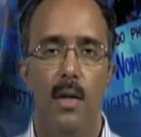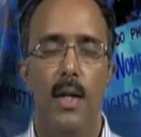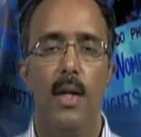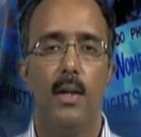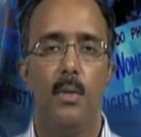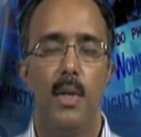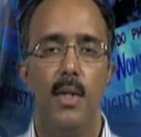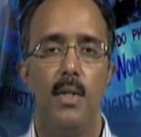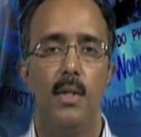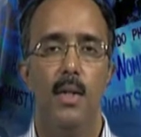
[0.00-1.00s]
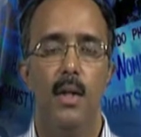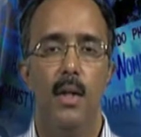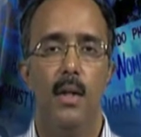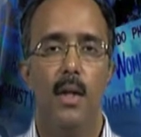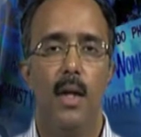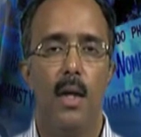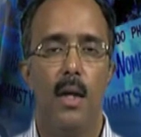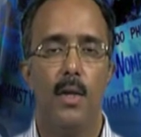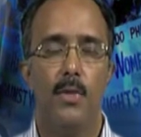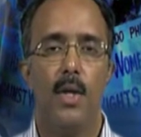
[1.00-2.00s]
In other words, the
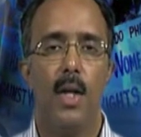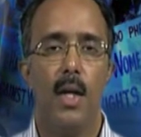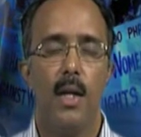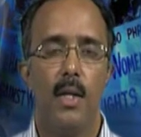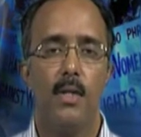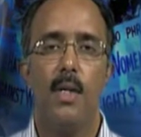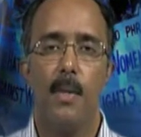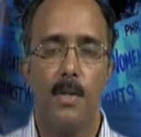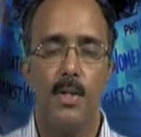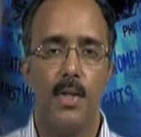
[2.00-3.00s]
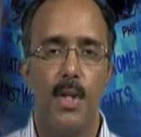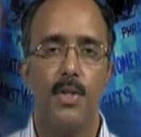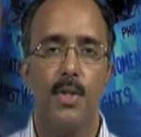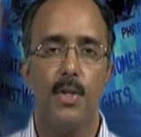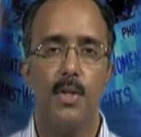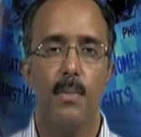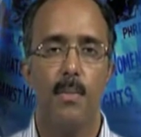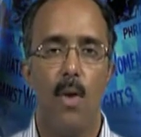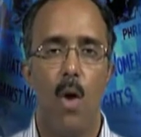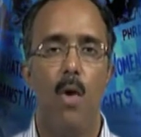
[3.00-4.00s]
literary and cultural representations
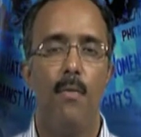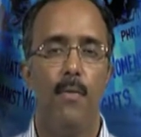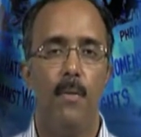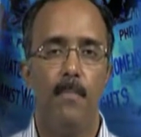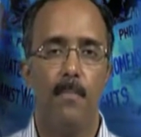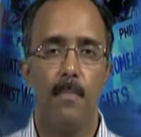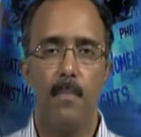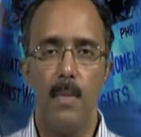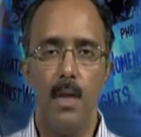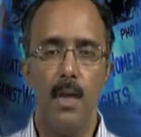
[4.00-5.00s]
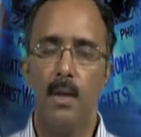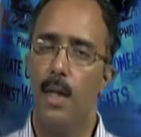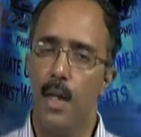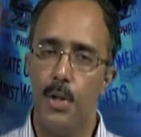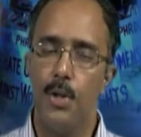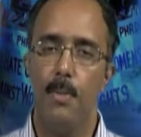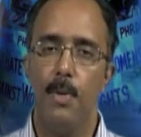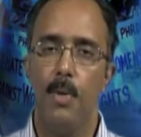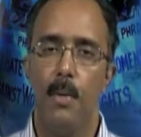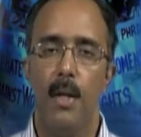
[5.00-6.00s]
of the relationship
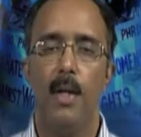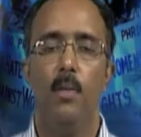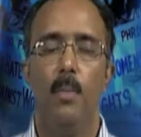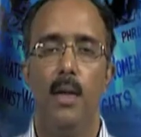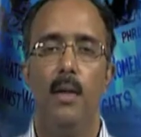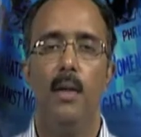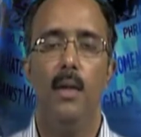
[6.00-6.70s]
between men and women